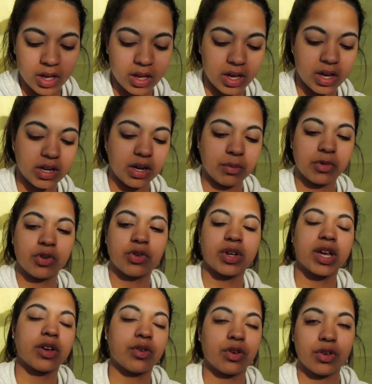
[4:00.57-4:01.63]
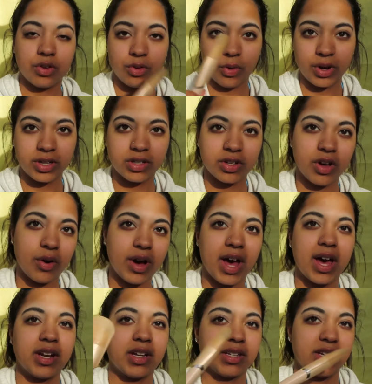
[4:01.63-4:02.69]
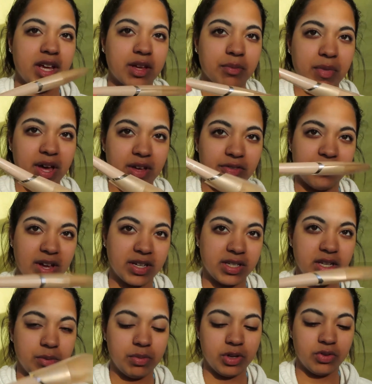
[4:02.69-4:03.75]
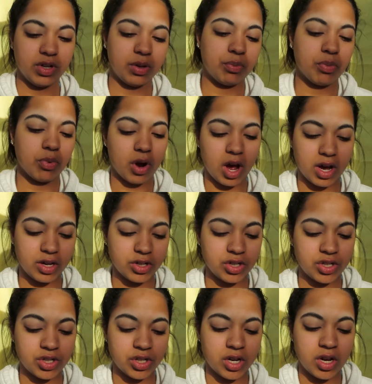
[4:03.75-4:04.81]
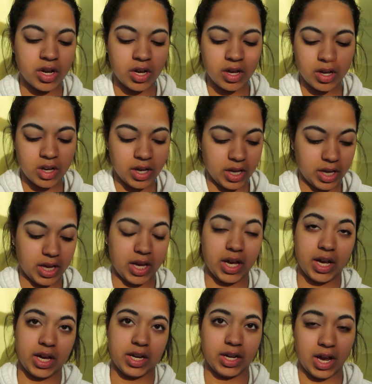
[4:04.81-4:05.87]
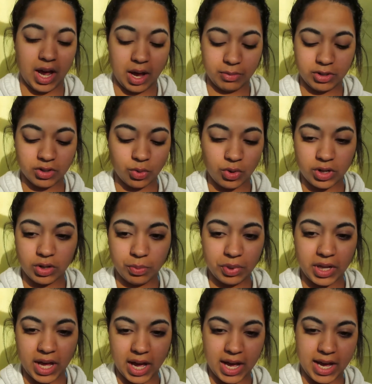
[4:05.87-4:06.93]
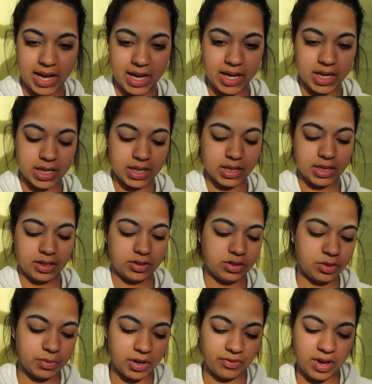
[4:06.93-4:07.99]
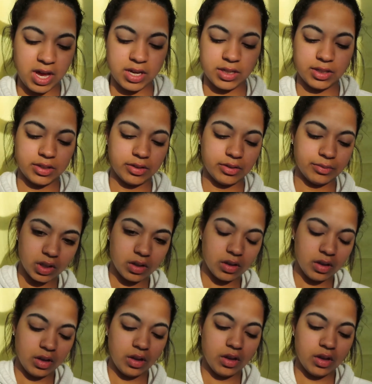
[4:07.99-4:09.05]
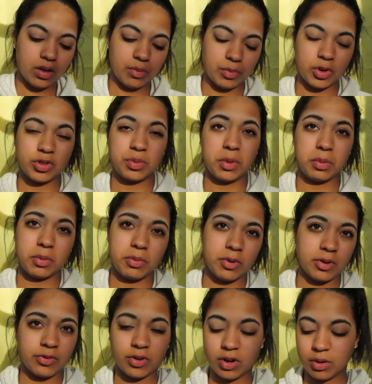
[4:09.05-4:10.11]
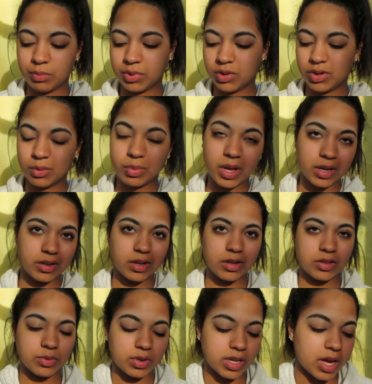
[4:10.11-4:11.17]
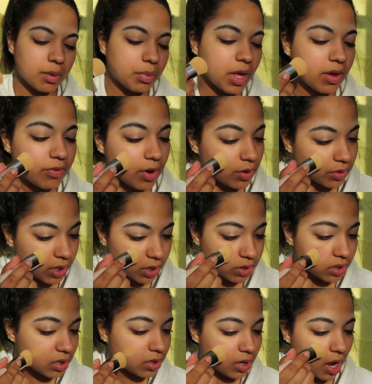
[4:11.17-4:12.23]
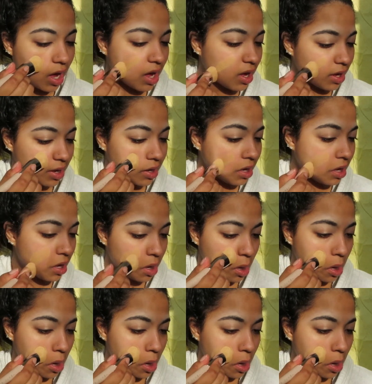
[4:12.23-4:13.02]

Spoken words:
And I'm going to go ahead and take my Fenty Beauty brush. And I'm just going to apply this to my face. Most people prefer beauty blenders when they apply foundation. I